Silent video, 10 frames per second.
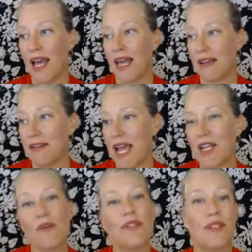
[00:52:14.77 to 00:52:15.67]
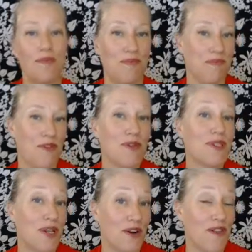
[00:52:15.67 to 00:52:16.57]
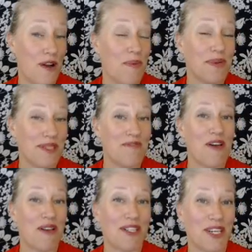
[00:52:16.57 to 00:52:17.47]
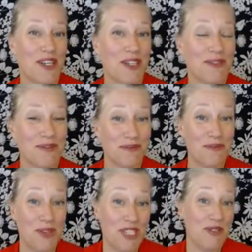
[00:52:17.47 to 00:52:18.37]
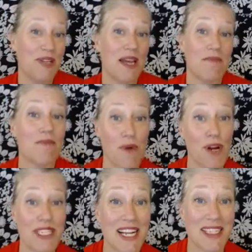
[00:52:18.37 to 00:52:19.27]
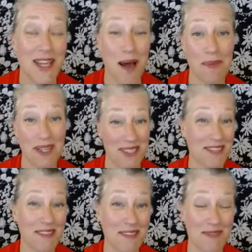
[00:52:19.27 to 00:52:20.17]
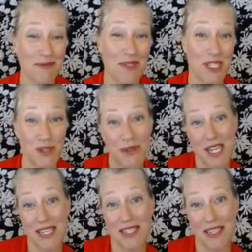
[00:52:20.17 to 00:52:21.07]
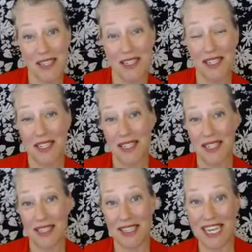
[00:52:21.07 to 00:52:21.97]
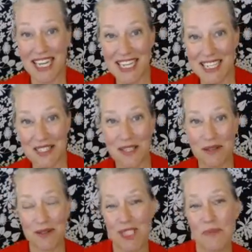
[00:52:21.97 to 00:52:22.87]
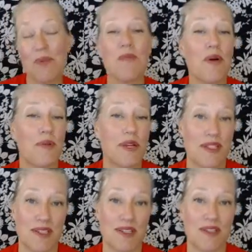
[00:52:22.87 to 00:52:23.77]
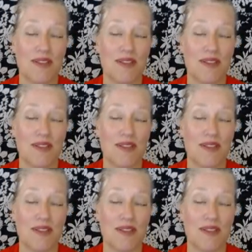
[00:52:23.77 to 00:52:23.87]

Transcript: I notice that folks that are therapists that volunteer, we do get more intense topics because we do tend to lean into those deeper moments.